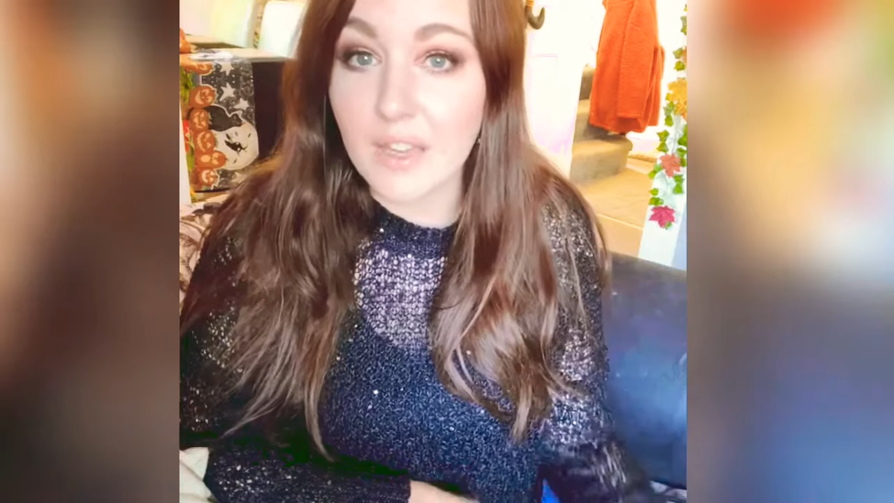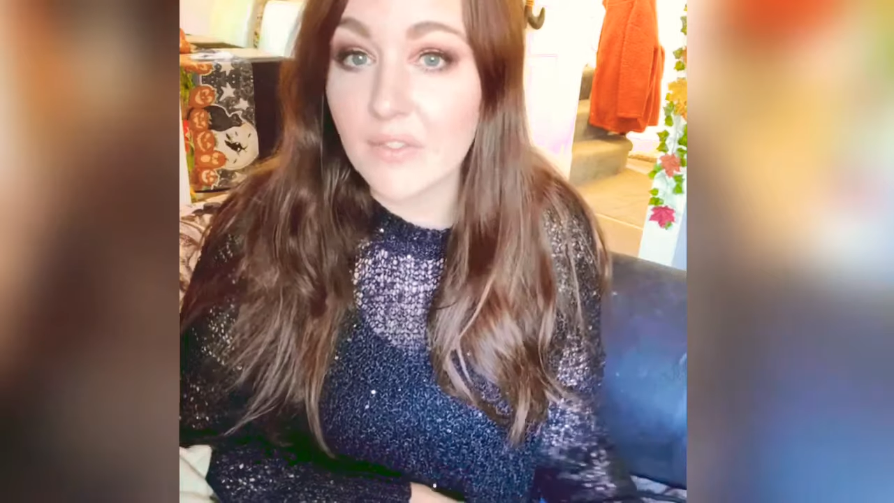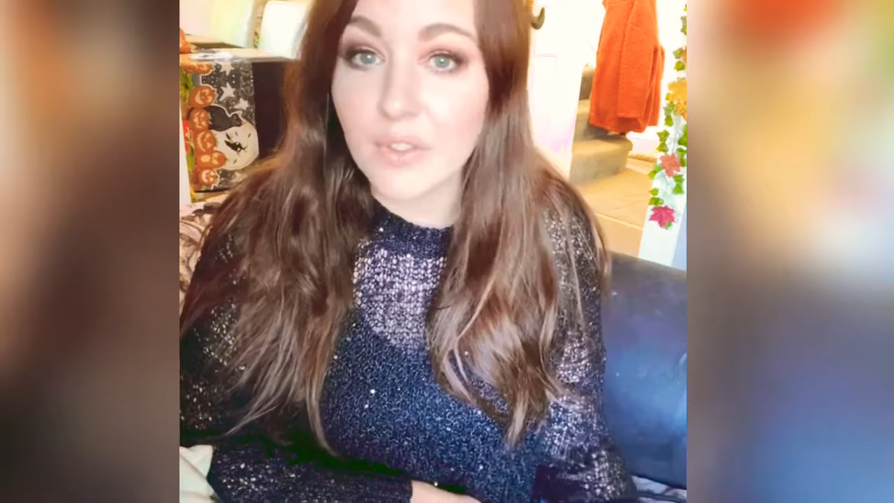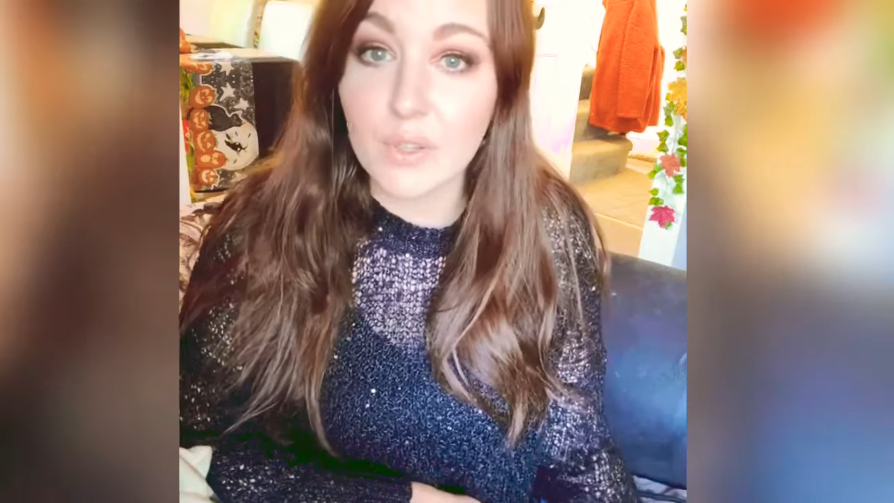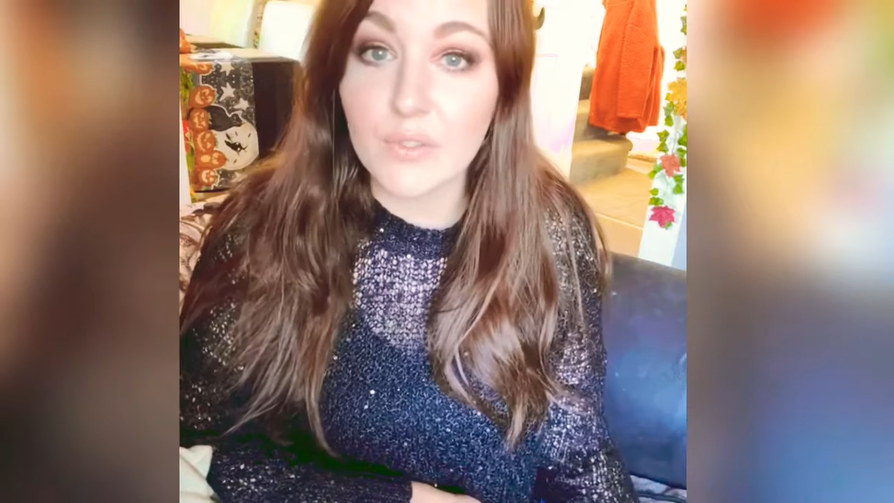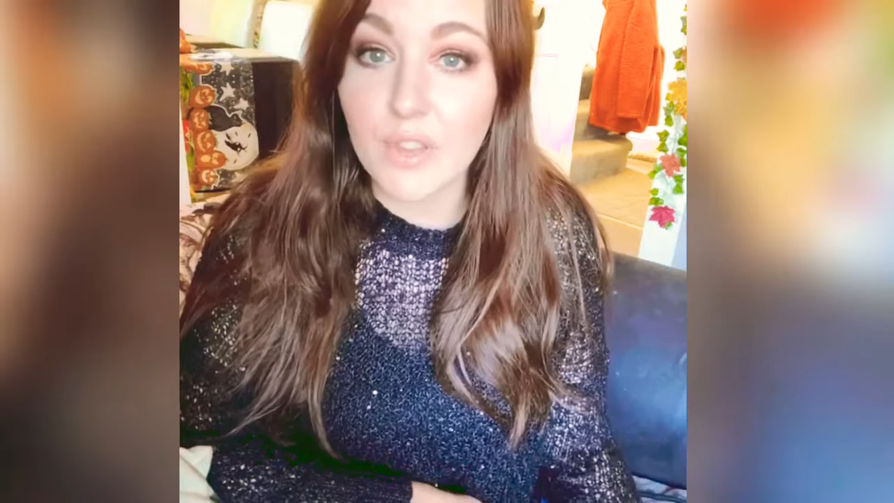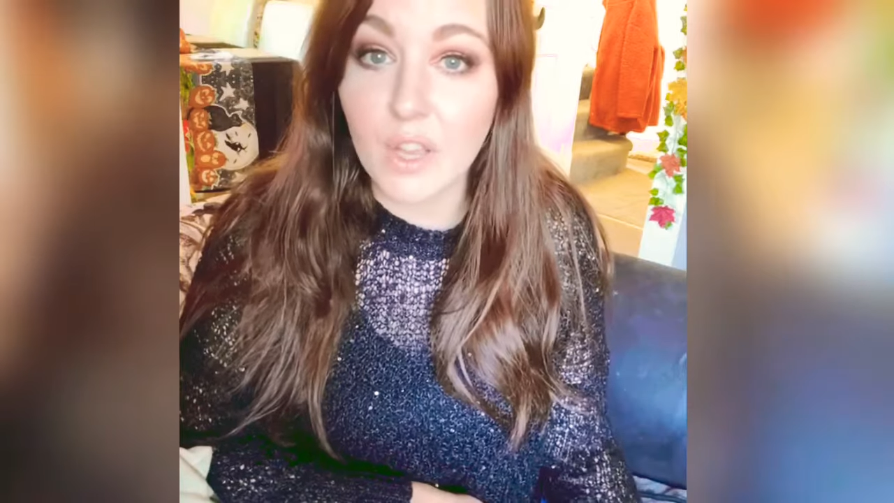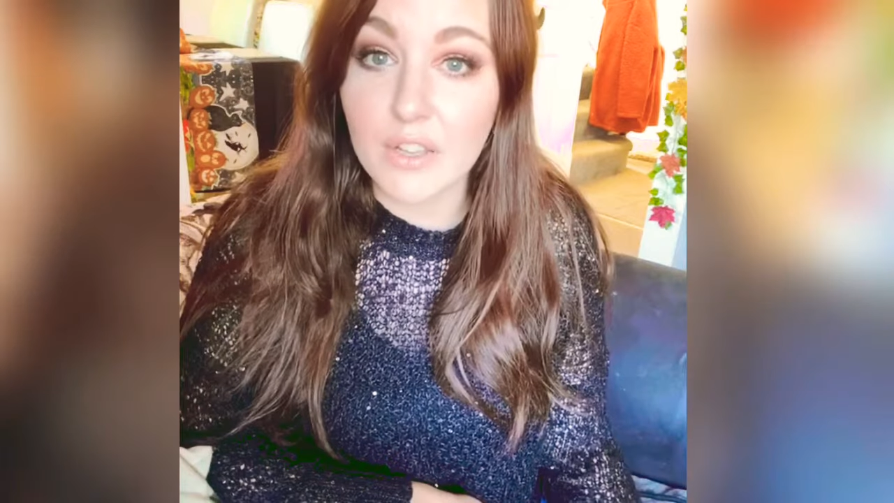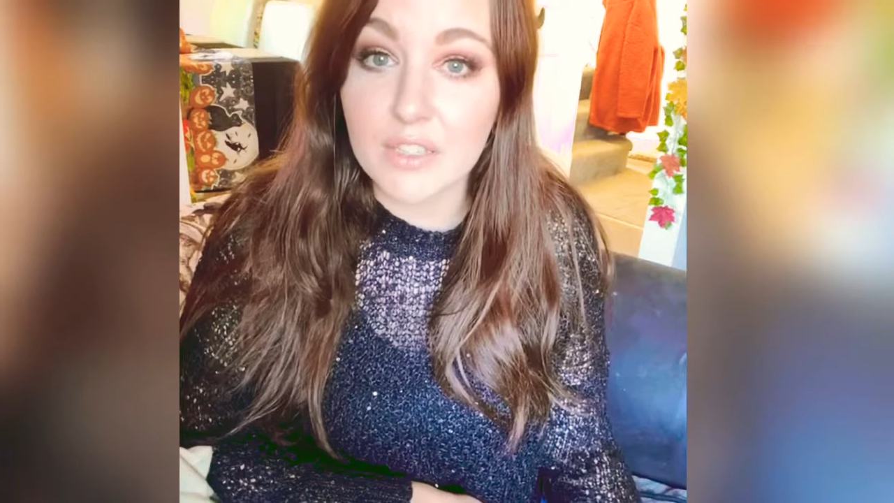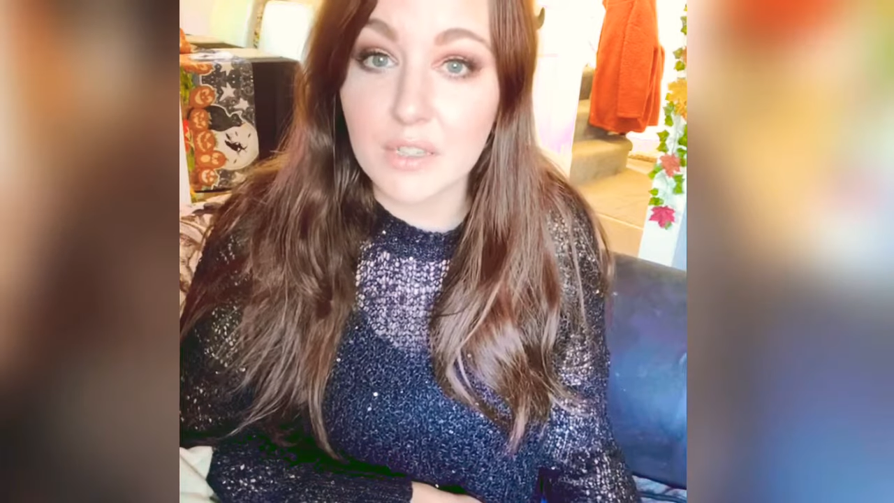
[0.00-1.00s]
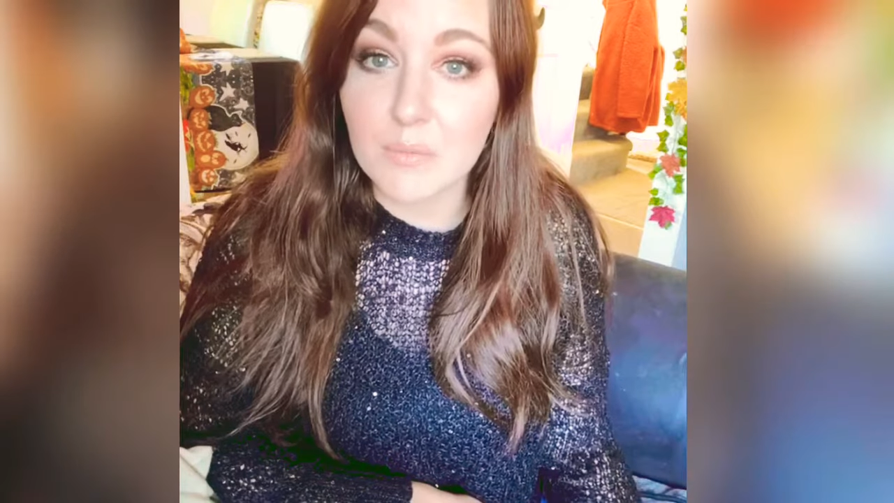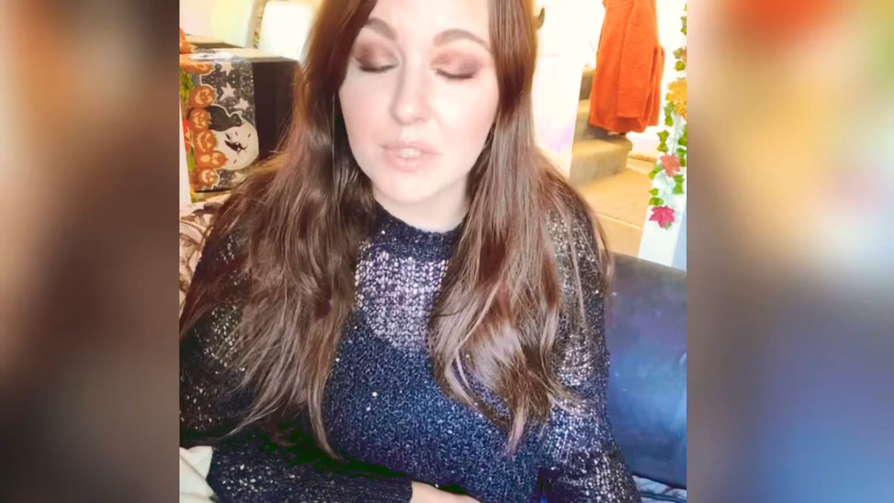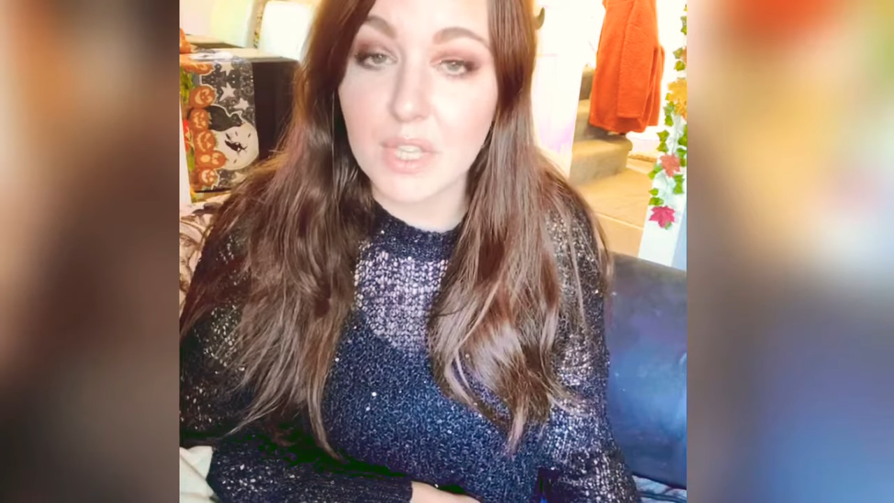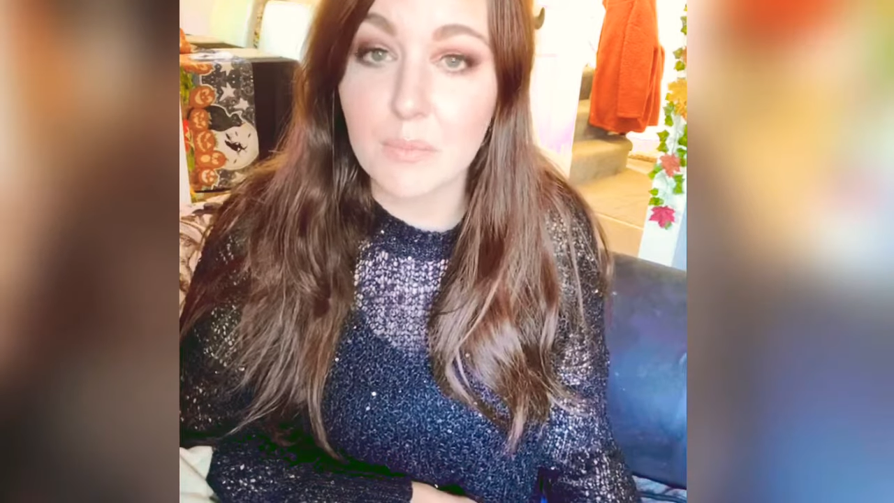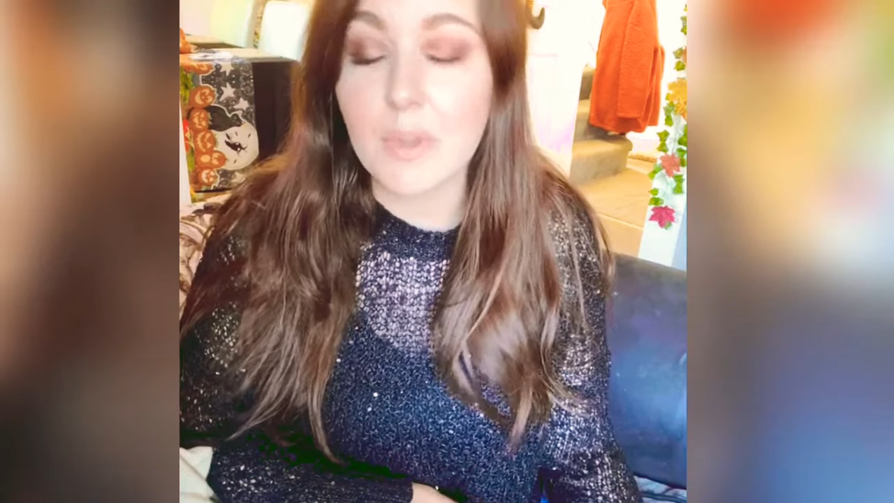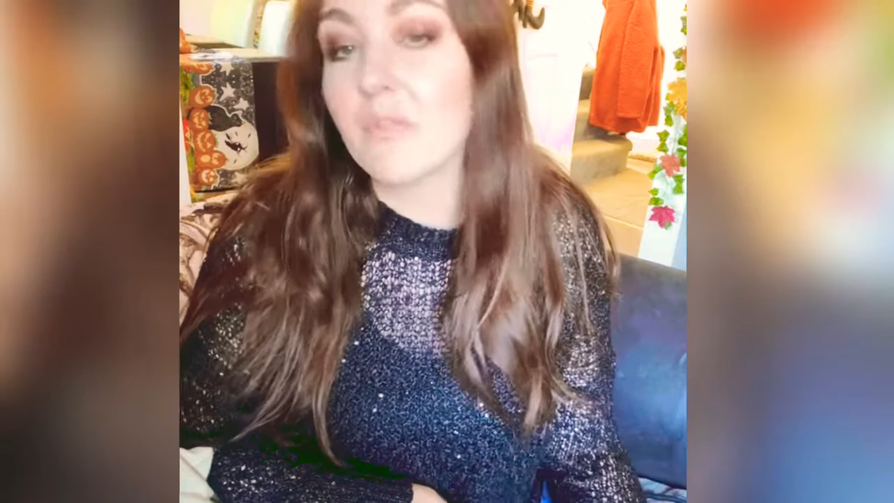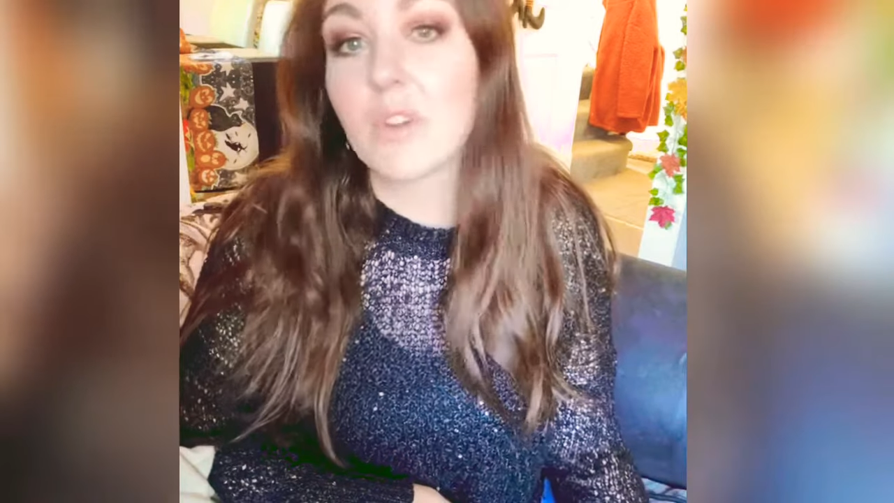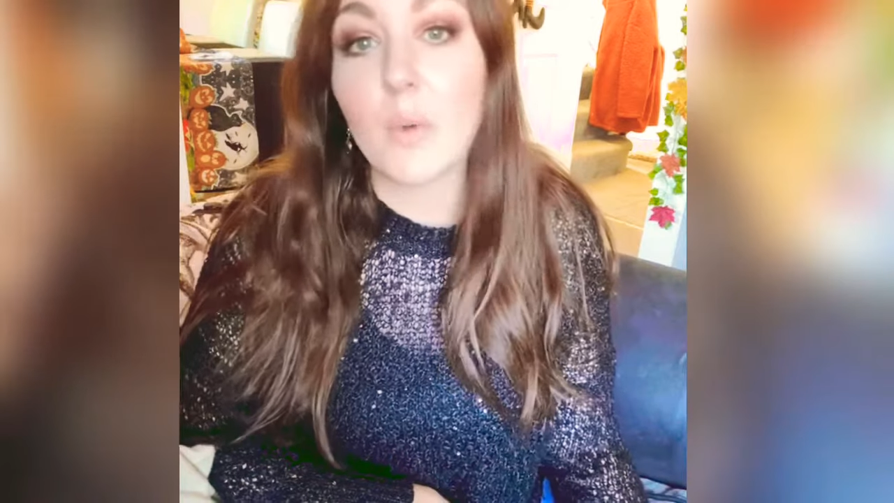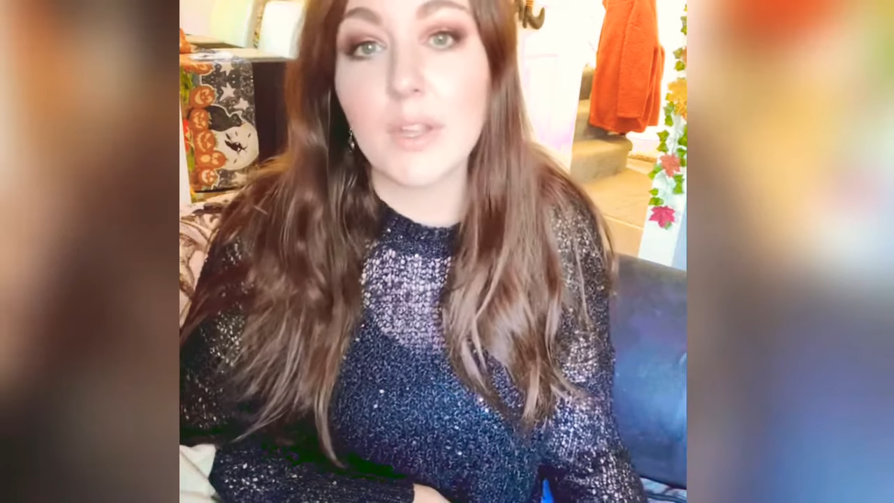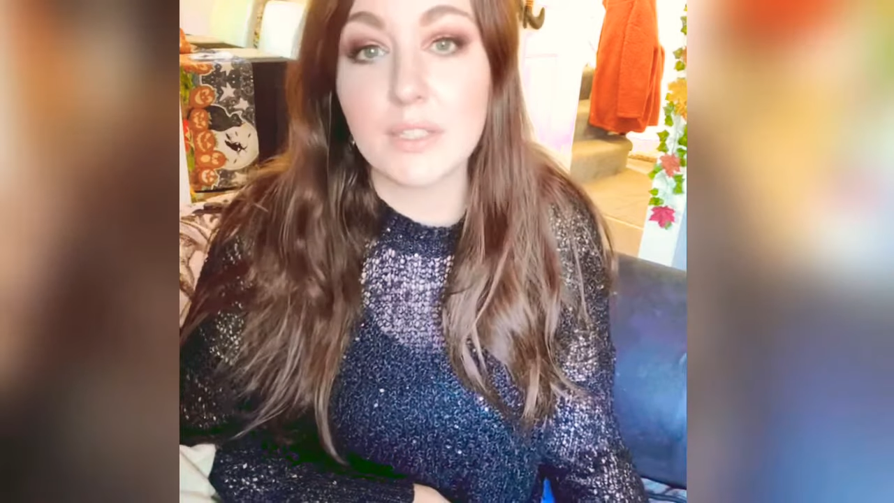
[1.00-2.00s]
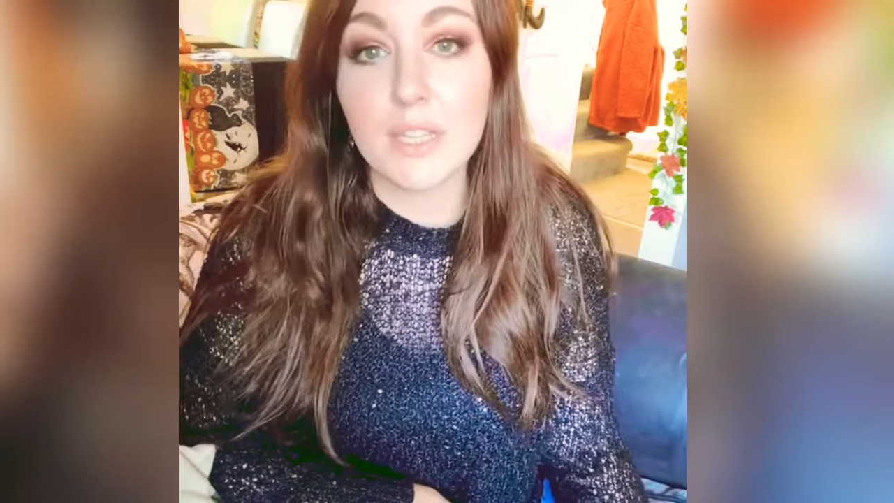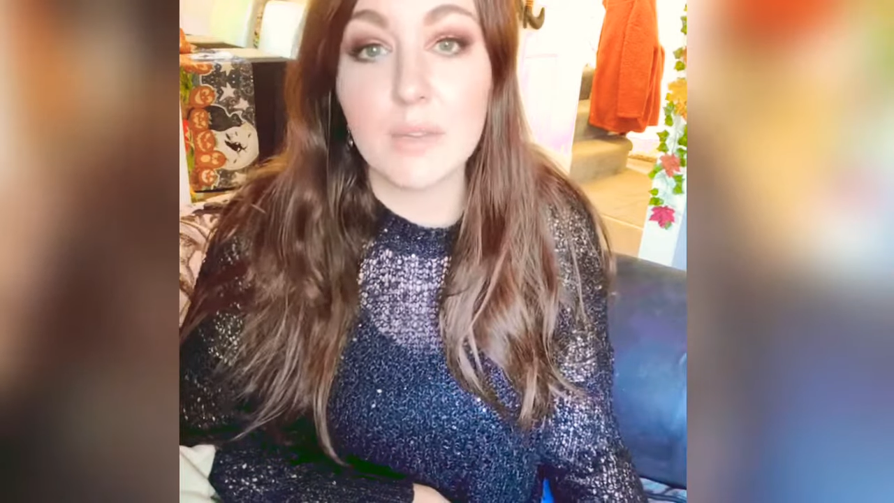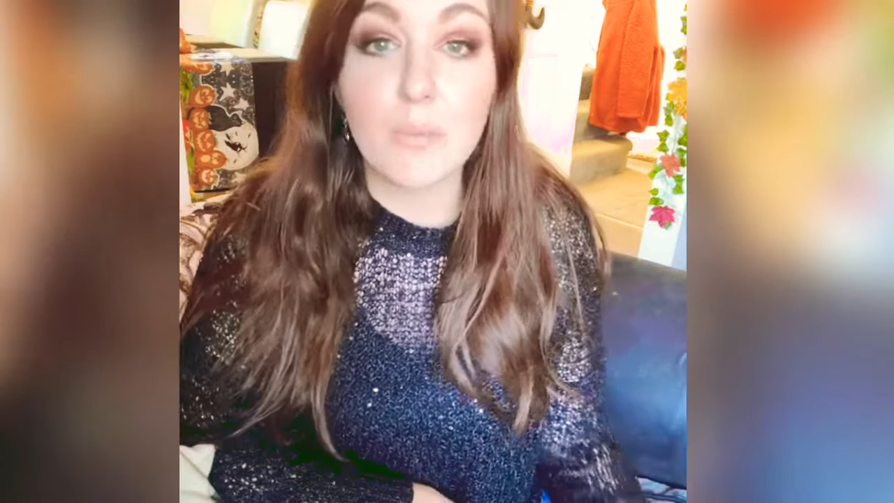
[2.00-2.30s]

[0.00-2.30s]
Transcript: a few of the items that had been requested,